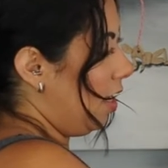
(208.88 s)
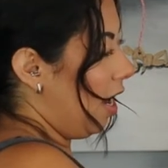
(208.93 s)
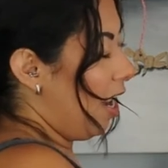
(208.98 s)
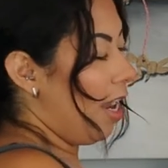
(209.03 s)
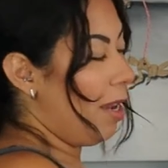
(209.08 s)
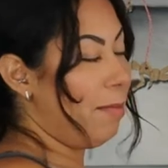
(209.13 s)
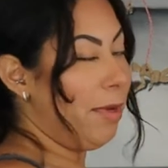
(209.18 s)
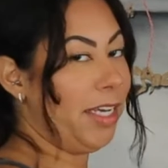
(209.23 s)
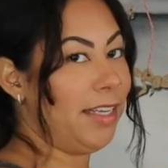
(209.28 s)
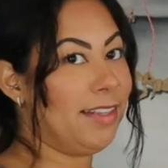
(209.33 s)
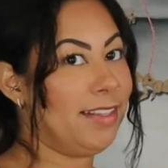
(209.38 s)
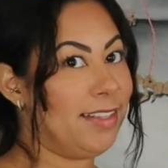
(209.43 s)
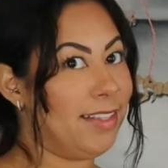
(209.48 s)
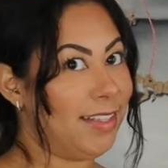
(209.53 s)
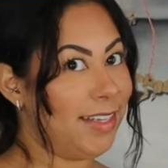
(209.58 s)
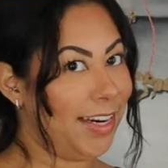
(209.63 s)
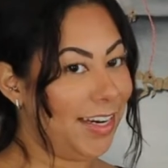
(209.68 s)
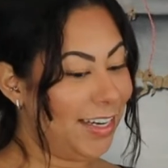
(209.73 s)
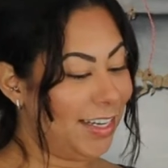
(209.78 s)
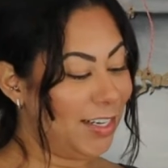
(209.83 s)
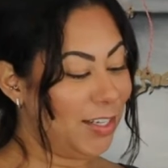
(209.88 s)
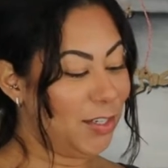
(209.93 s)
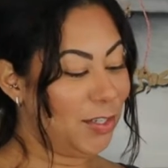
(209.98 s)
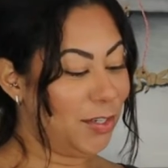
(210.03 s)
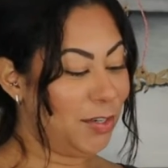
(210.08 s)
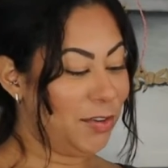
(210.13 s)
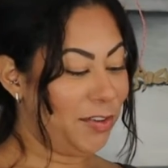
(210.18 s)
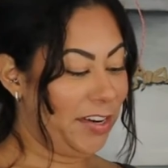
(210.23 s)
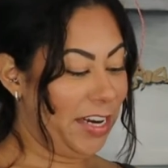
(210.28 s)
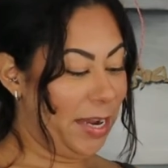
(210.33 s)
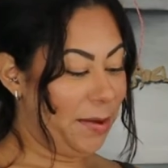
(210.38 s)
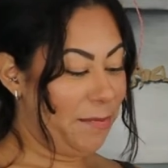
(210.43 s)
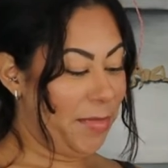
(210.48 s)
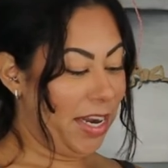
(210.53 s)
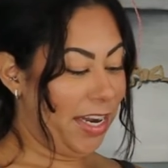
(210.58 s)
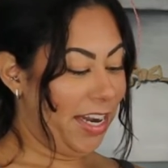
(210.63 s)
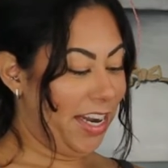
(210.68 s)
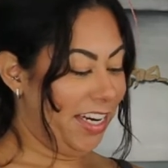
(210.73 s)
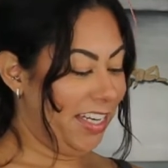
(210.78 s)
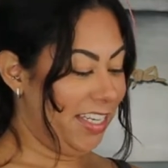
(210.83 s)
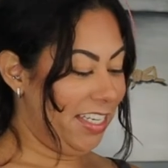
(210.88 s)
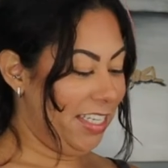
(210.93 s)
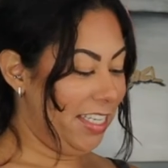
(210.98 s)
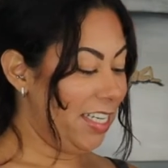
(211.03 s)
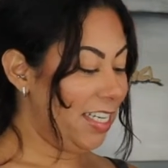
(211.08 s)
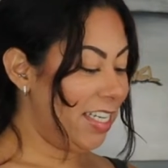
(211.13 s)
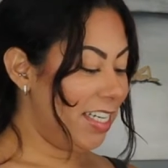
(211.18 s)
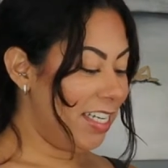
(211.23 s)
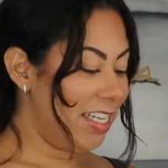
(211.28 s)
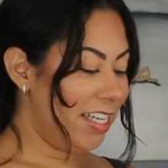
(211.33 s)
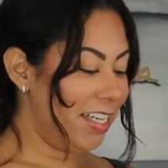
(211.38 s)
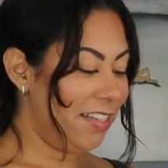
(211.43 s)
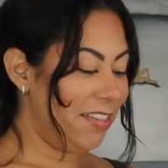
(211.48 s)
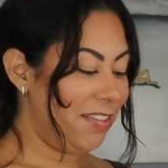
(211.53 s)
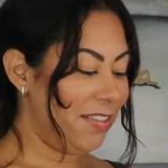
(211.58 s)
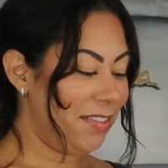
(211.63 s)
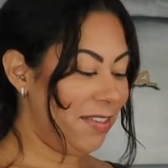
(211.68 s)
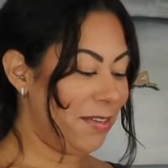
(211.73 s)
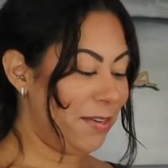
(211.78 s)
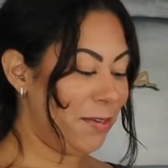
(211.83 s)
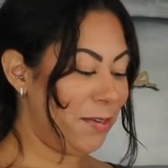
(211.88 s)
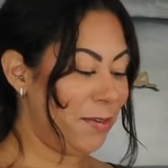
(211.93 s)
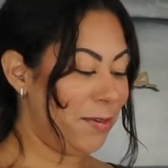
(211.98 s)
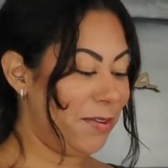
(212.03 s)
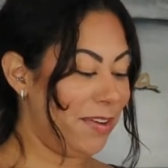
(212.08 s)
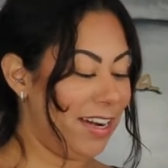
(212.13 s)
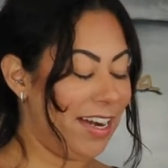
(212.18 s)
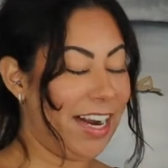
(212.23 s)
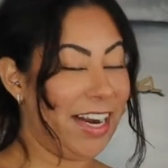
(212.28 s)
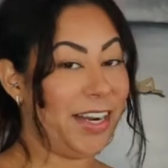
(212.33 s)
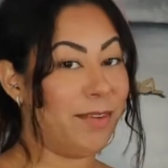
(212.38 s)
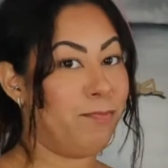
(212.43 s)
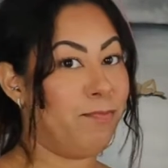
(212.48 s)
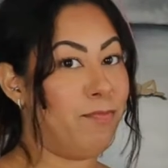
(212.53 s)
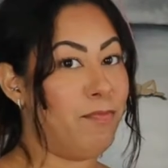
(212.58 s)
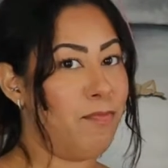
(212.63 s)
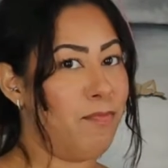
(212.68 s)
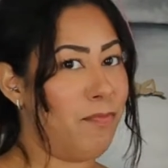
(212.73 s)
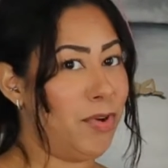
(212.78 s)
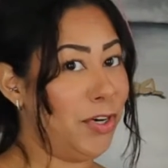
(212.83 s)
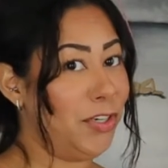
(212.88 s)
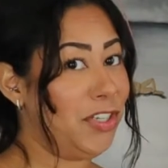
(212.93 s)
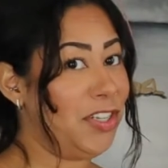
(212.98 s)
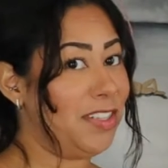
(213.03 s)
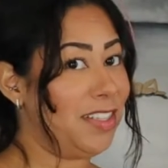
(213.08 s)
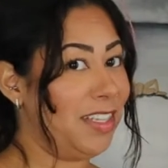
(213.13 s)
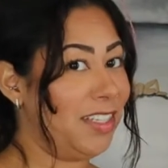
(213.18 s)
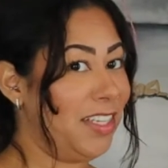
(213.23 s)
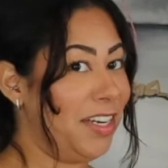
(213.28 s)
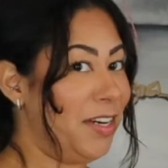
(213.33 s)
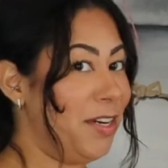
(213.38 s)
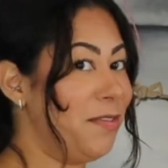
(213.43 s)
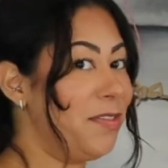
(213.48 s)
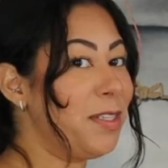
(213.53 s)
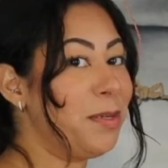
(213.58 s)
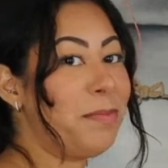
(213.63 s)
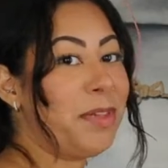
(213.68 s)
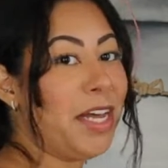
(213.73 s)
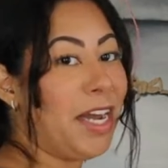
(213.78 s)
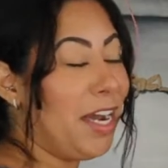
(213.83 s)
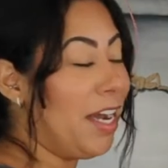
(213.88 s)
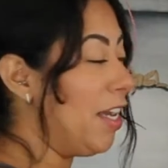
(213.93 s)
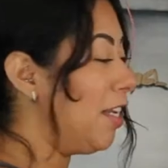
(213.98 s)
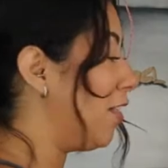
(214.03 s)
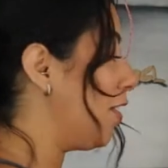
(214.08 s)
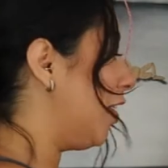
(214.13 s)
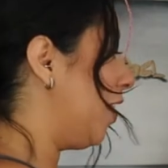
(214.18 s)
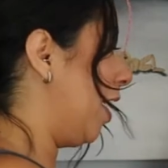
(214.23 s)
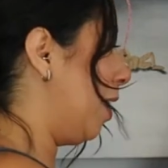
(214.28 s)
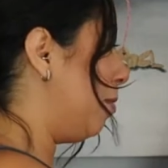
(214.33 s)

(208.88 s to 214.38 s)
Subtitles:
I'm excited to create my idea. And I purchased a ton of supplies on